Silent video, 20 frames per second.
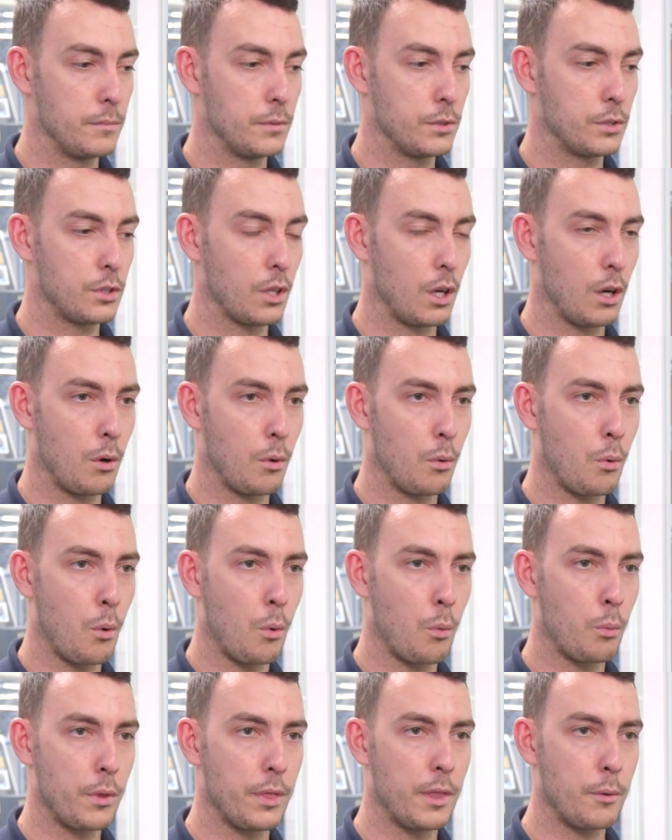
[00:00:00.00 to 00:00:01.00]
So
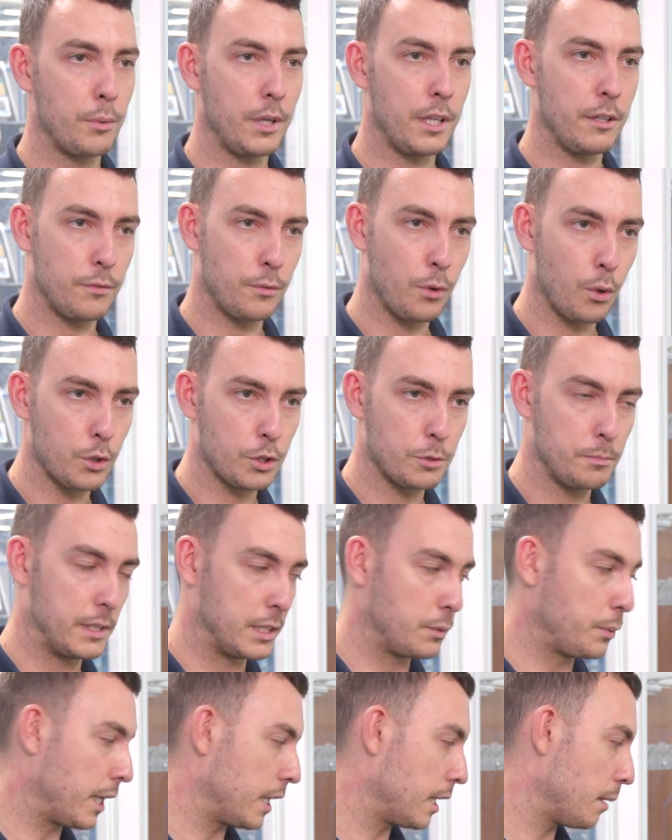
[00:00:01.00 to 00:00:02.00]
with the
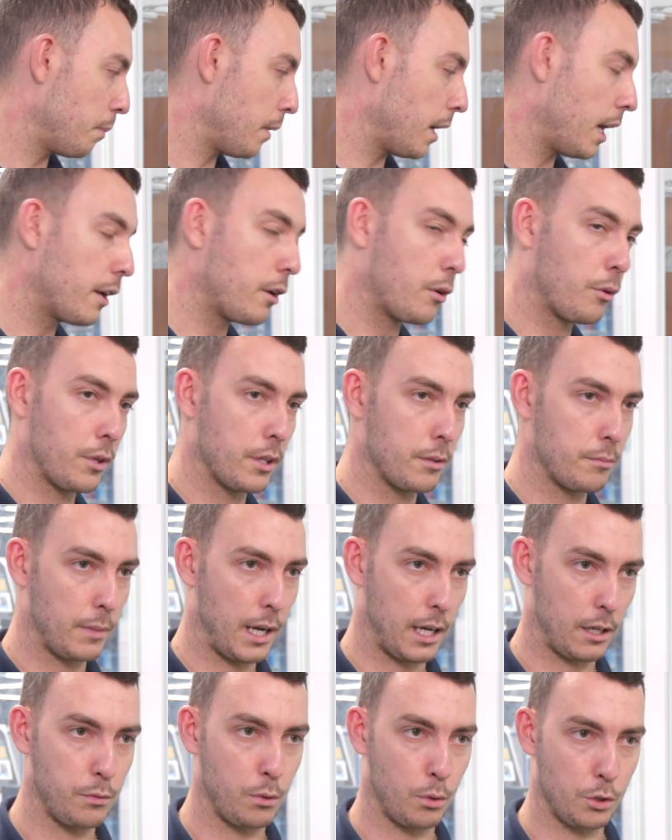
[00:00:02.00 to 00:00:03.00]
reinforcements we can apply on the
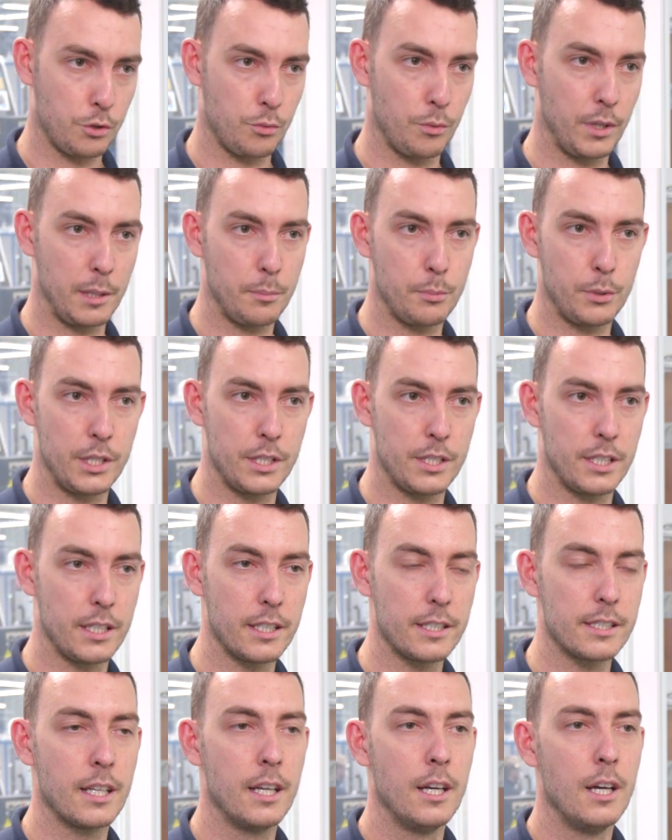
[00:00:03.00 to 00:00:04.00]
Markforged 3D
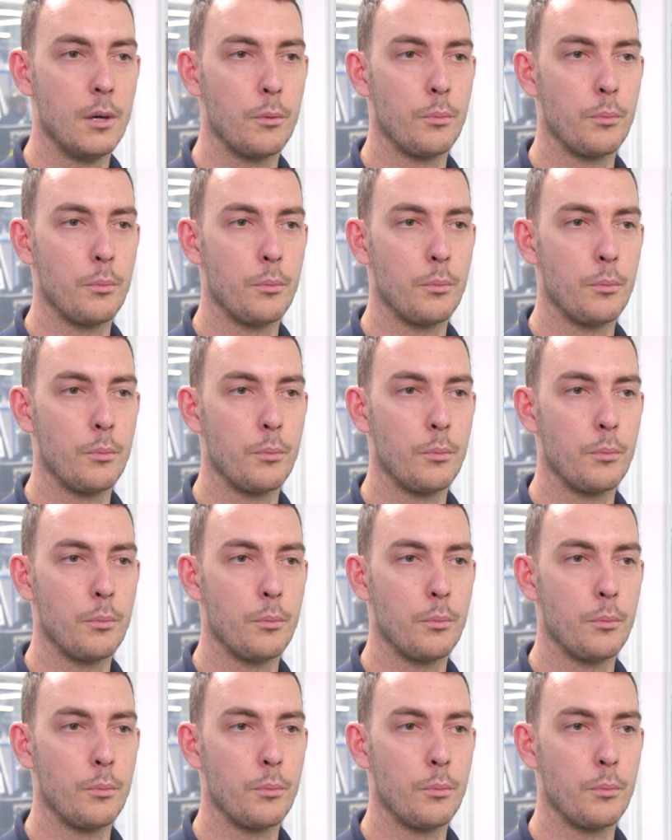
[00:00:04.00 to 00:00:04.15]
printers,